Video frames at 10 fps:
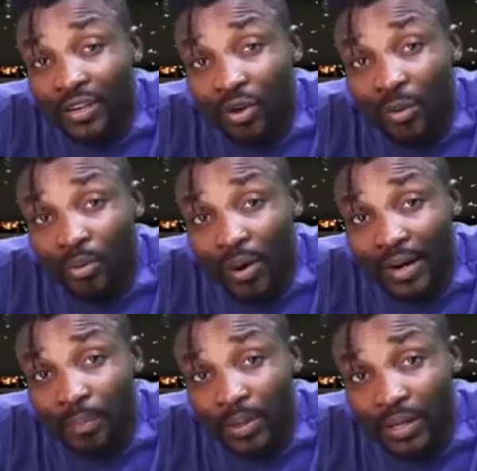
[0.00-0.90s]

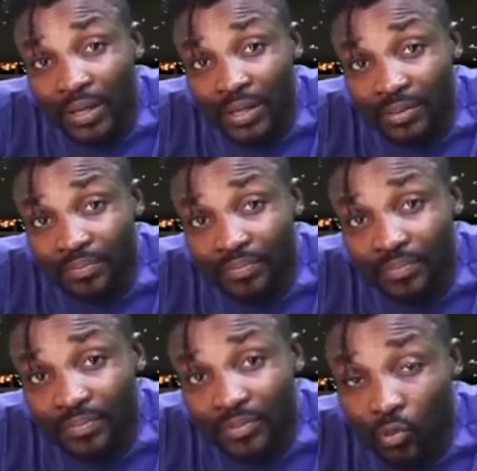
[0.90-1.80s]
Buhari Pikin,
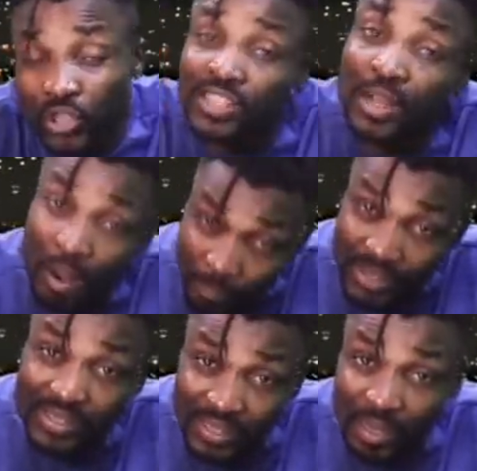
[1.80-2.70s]
which is our
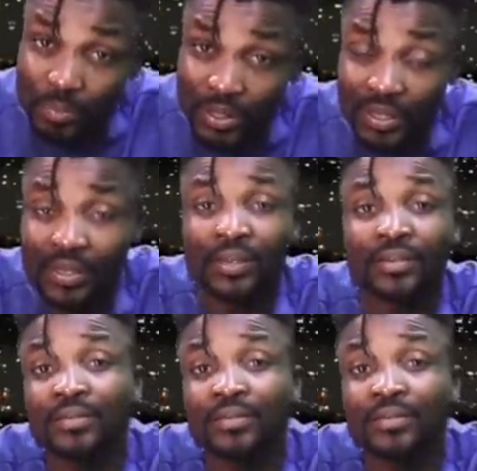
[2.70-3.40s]
president Pikin.